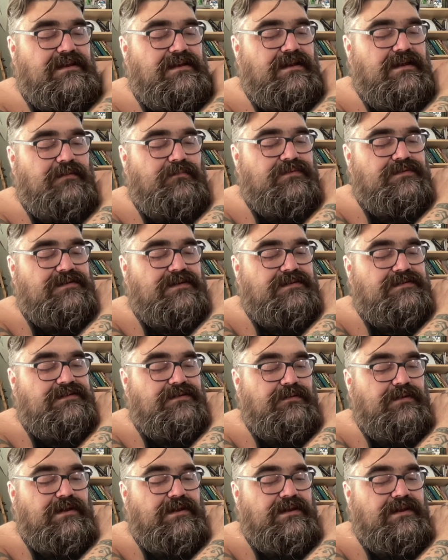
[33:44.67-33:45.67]
It was
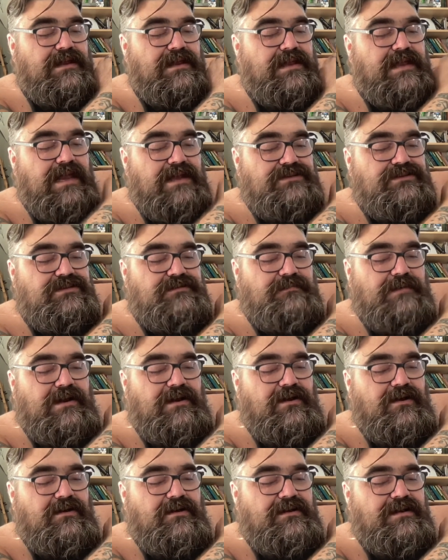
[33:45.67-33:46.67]
also in It Catches My
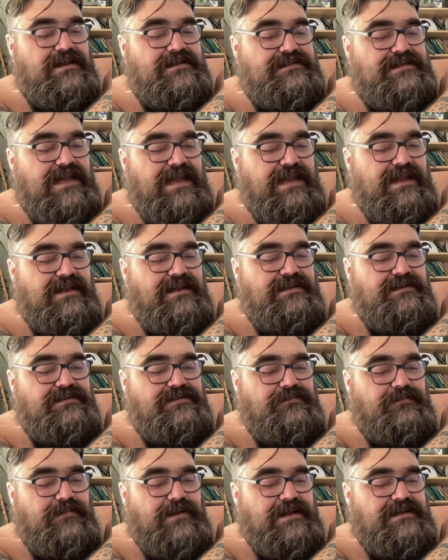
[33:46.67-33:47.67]
Heart in Its Hands
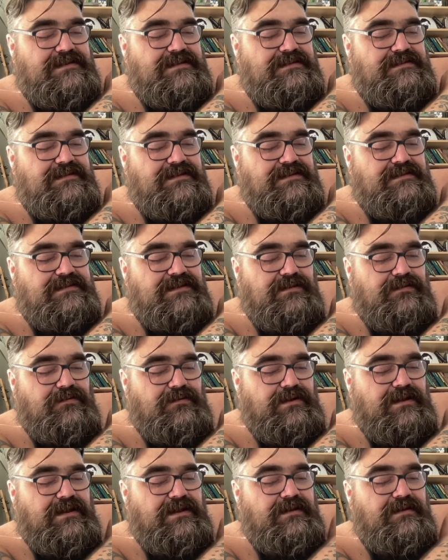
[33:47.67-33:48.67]
from
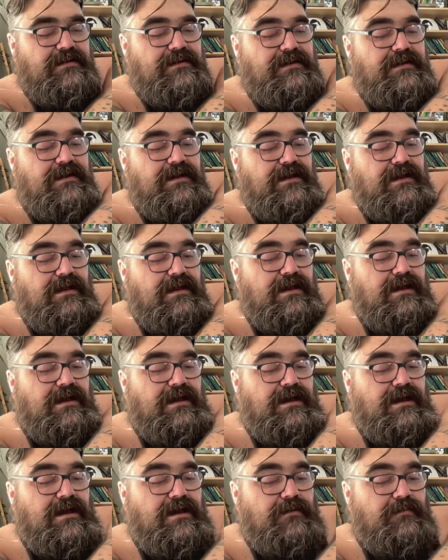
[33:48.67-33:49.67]
1963,
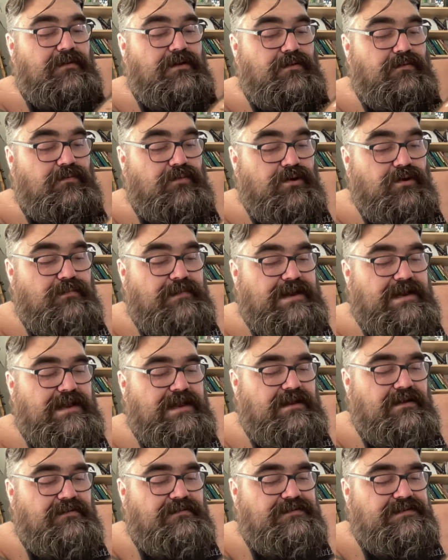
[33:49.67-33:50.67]
Rooming
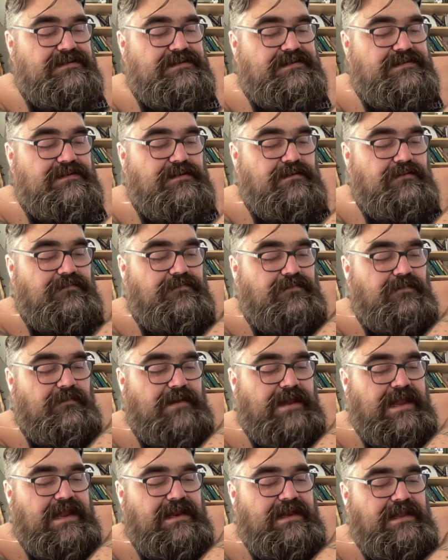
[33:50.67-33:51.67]
House from
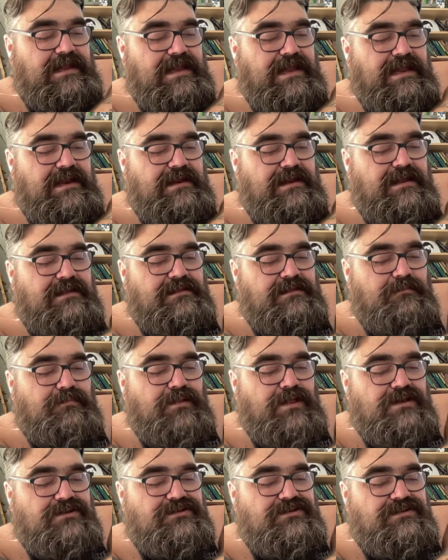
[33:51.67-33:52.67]
1988, and The
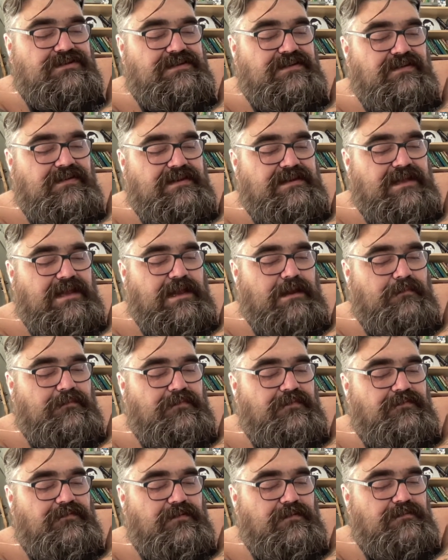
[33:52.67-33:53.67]
Pleasures of the
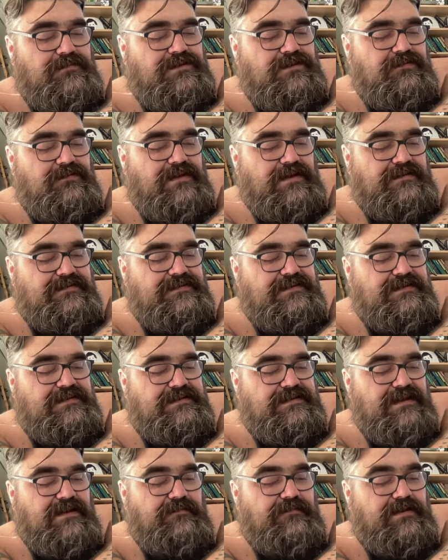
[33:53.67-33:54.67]
Damned from
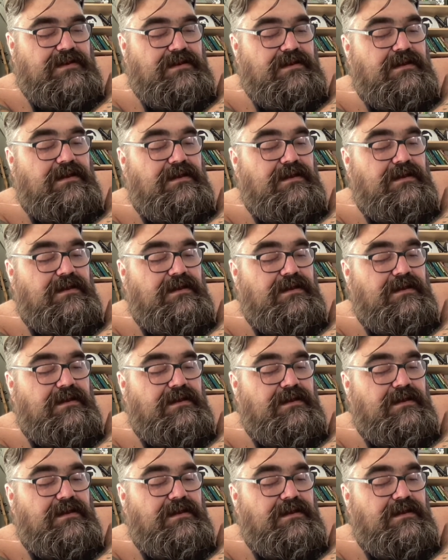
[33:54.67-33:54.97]
2007.